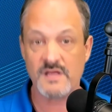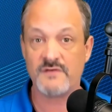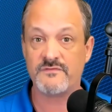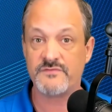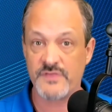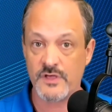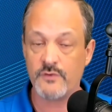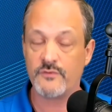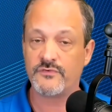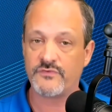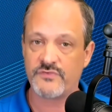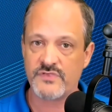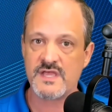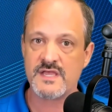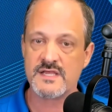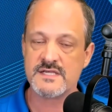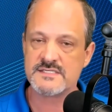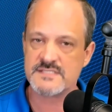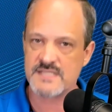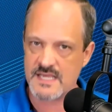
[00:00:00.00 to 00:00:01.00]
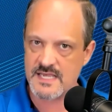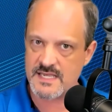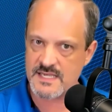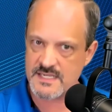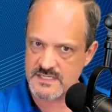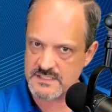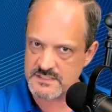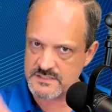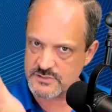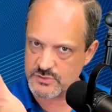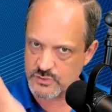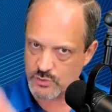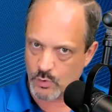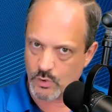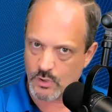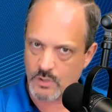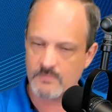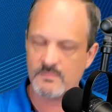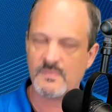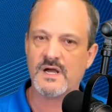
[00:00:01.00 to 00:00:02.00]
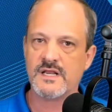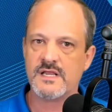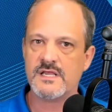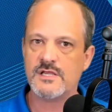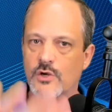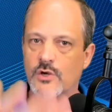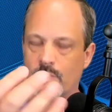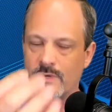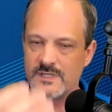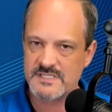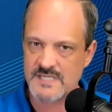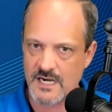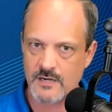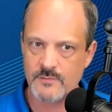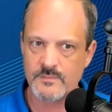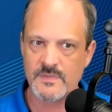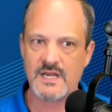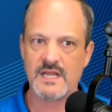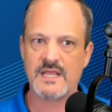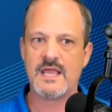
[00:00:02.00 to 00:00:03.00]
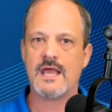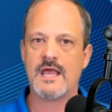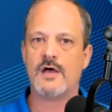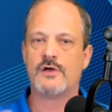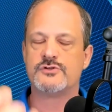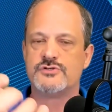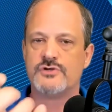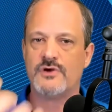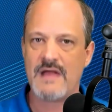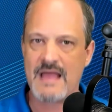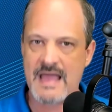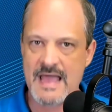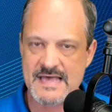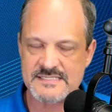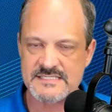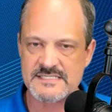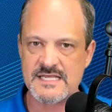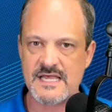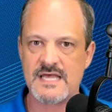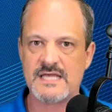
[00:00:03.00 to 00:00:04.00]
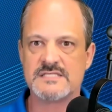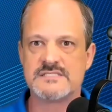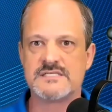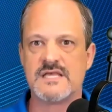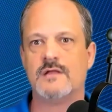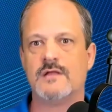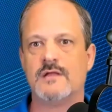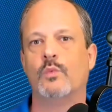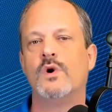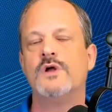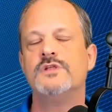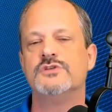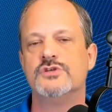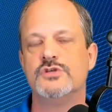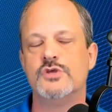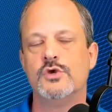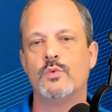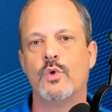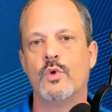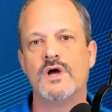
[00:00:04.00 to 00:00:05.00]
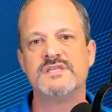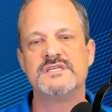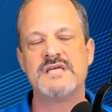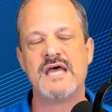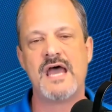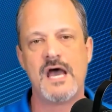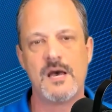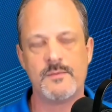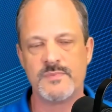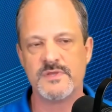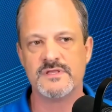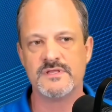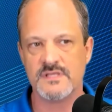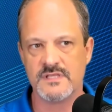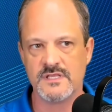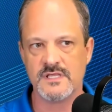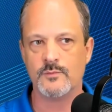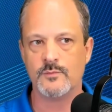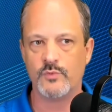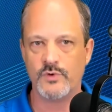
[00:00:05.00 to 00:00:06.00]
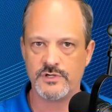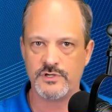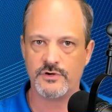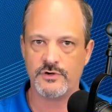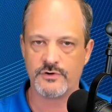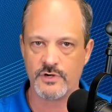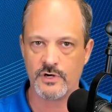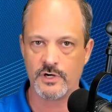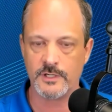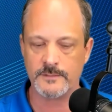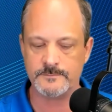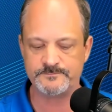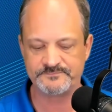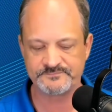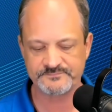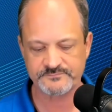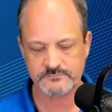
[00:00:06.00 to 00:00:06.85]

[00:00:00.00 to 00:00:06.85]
of those things is your money, your retirement accounts, your assets, and what do you want to happen to them when you're gone.